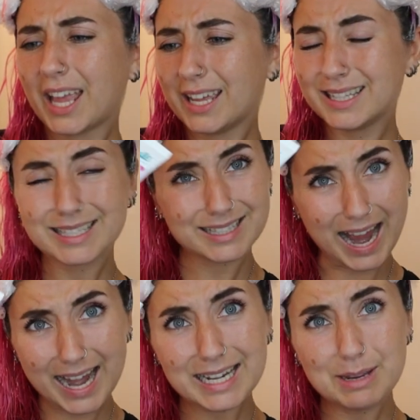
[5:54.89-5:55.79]
this
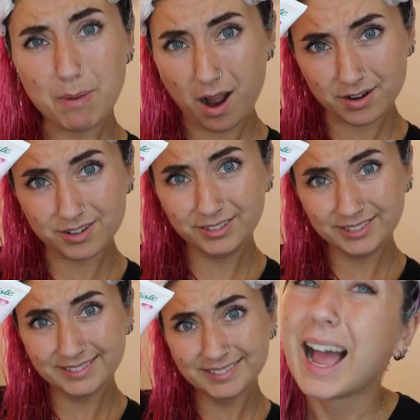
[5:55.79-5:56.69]
tiny
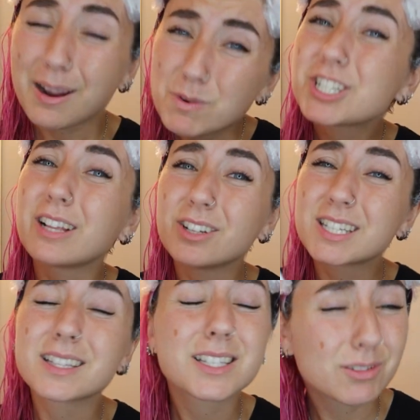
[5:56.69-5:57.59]
bottle, I wish I
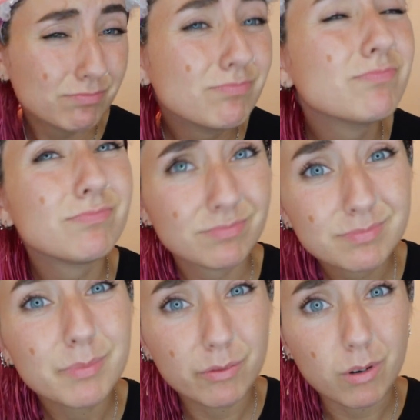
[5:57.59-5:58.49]
looked at this
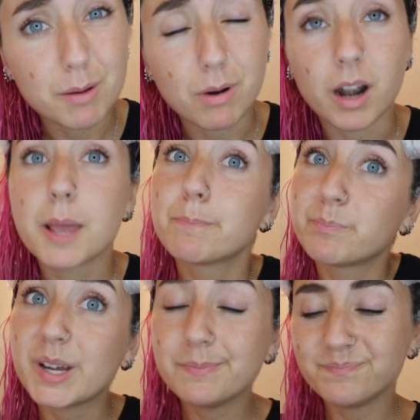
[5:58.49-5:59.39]
before I bought it,
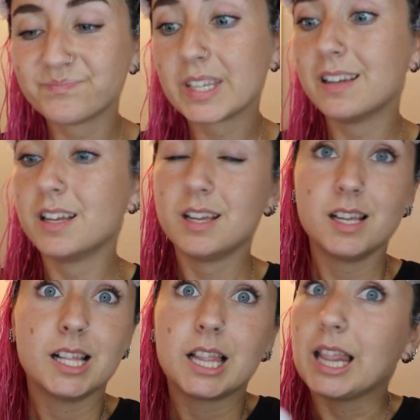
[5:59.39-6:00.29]
but
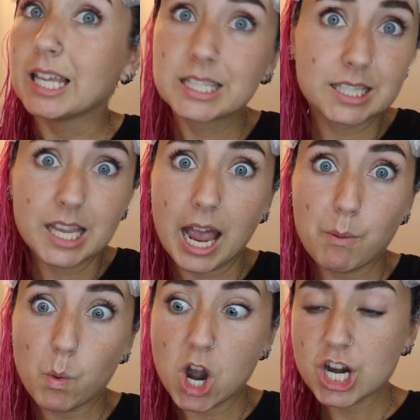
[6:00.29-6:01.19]
let's see
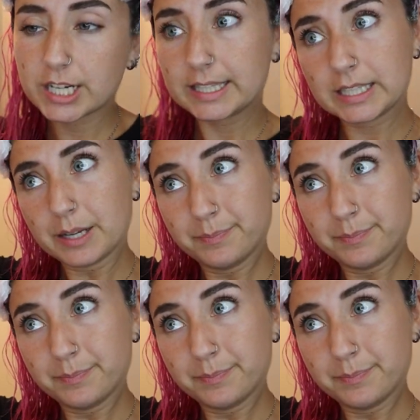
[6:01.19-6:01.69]
how it works.